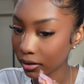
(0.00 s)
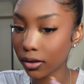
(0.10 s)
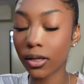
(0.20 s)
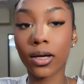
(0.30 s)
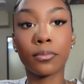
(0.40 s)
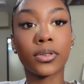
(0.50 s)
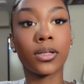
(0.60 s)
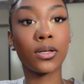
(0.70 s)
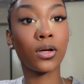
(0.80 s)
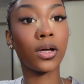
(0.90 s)
Like I'm
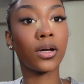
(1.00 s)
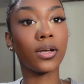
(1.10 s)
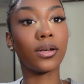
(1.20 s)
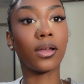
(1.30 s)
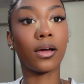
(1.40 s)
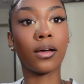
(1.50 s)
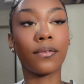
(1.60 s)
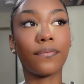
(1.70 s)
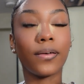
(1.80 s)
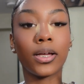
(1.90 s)
telling y'all, I could
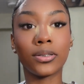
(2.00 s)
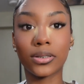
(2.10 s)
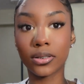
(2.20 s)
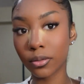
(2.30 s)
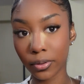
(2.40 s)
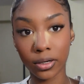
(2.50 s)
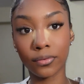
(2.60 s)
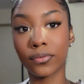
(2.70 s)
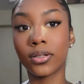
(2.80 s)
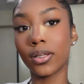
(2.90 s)
not find this lip liner
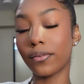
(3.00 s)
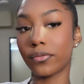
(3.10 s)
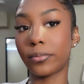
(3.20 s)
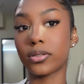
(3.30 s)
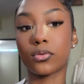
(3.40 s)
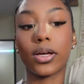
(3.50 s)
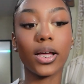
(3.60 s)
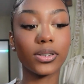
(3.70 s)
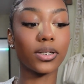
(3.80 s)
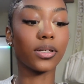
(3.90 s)
for the life of me, so I
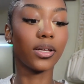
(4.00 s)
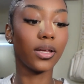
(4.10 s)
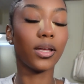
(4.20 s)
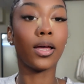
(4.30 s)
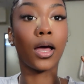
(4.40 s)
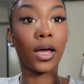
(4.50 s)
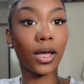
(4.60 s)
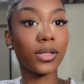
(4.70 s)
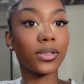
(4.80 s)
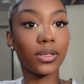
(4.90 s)
had to I
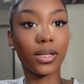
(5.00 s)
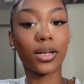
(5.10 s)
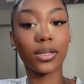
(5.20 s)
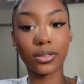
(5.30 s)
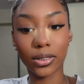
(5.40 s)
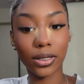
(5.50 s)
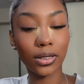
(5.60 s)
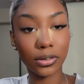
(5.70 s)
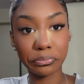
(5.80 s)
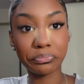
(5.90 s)
had to let it
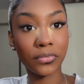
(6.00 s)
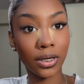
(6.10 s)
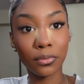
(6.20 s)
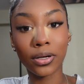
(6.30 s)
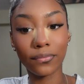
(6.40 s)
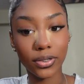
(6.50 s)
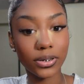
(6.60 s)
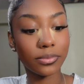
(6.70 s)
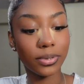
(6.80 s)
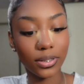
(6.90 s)
like get a run for
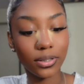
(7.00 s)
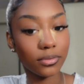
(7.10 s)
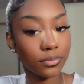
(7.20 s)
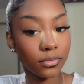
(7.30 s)
its money.